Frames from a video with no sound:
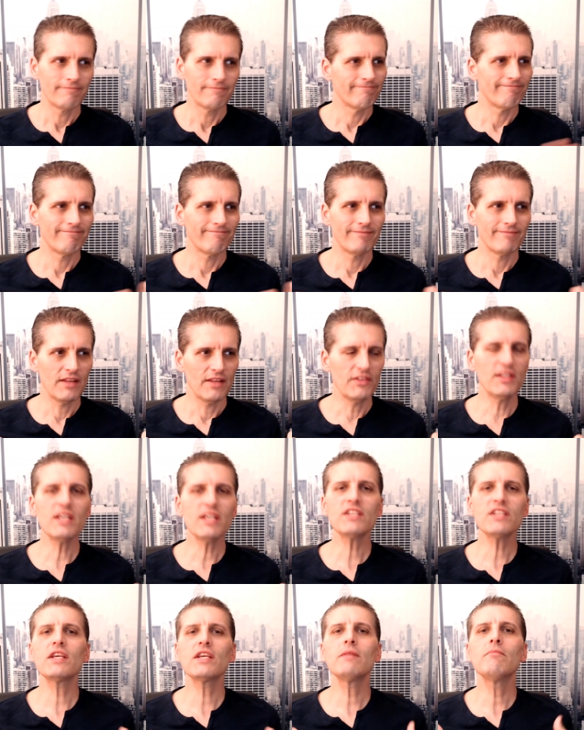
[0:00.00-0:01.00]
this,
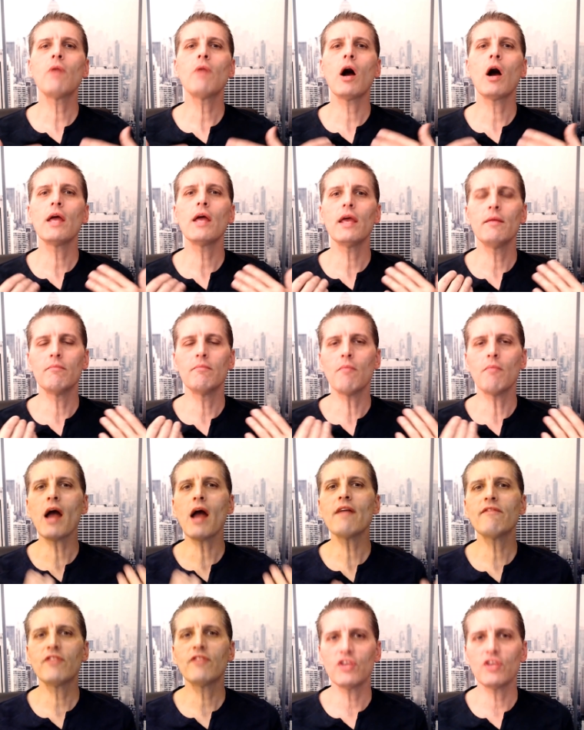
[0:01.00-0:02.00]
in my, in my
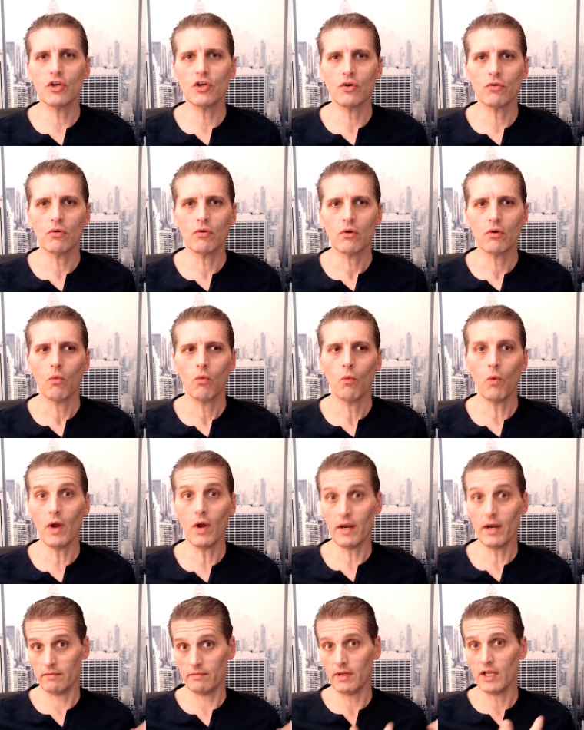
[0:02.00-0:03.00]
view, what
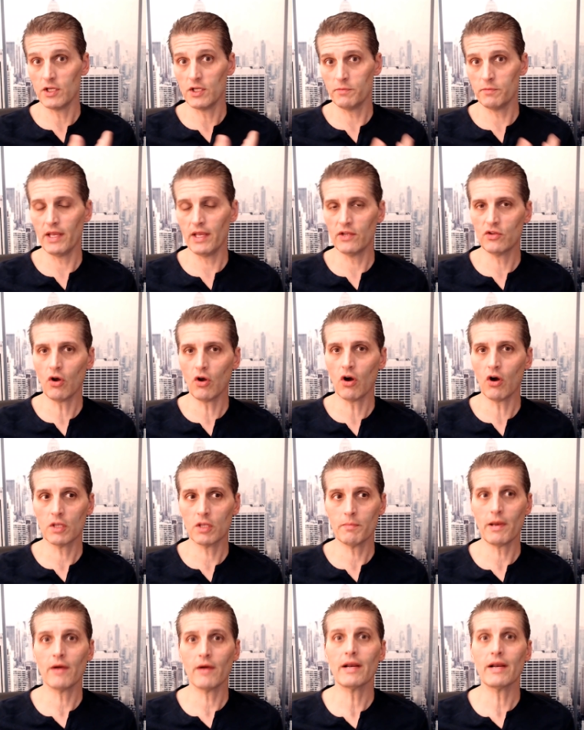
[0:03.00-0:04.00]
is being talked about
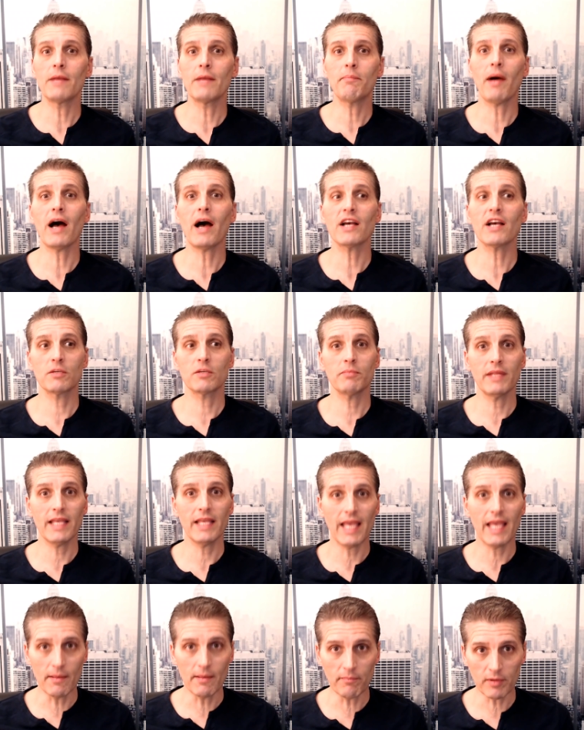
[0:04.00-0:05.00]
and possibly
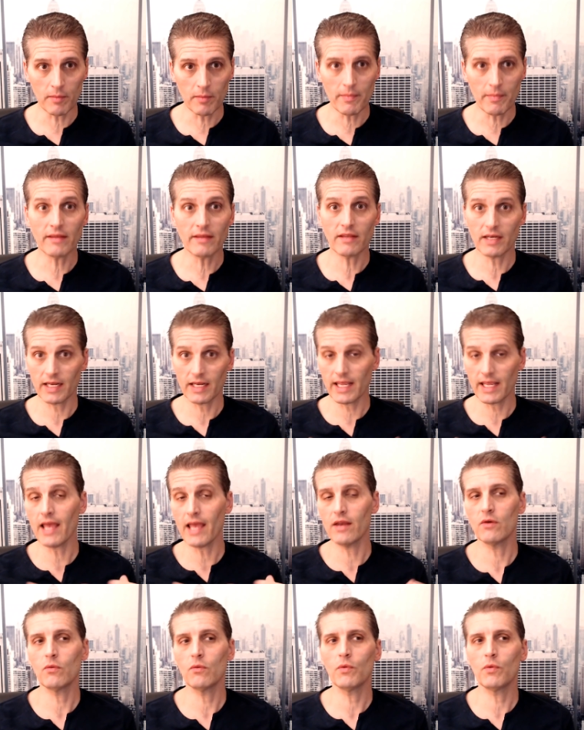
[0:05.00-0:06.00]
implemented again
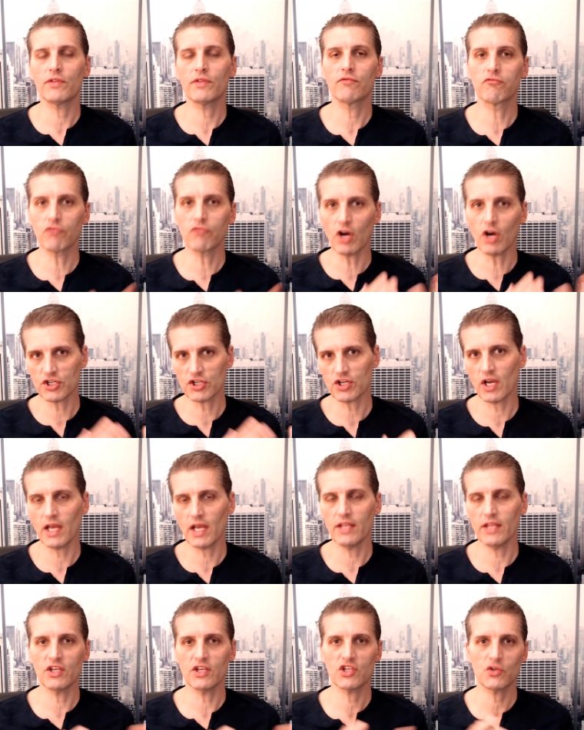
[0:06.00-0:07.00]
with Russia and the
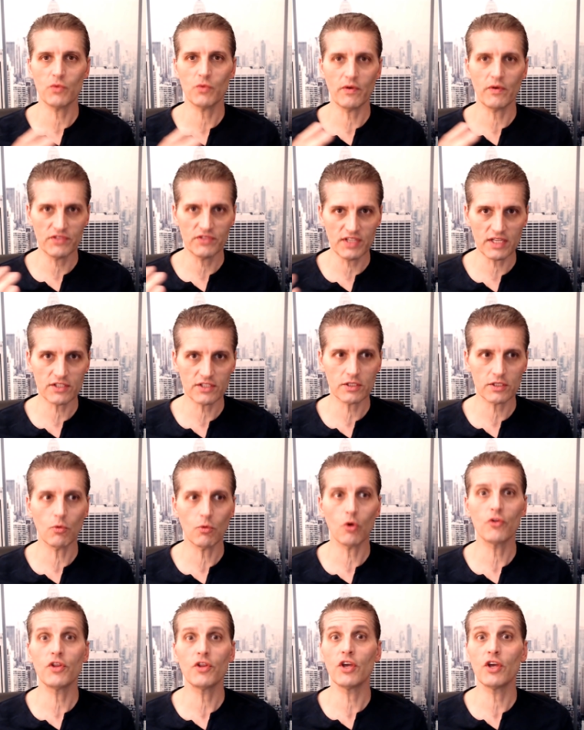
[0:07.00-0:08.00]
SWIFT system or the
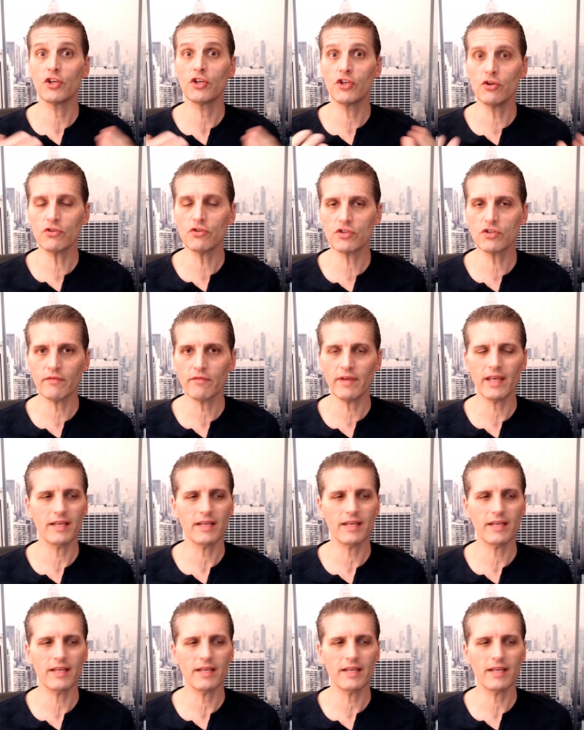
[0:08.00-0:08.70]
use of it,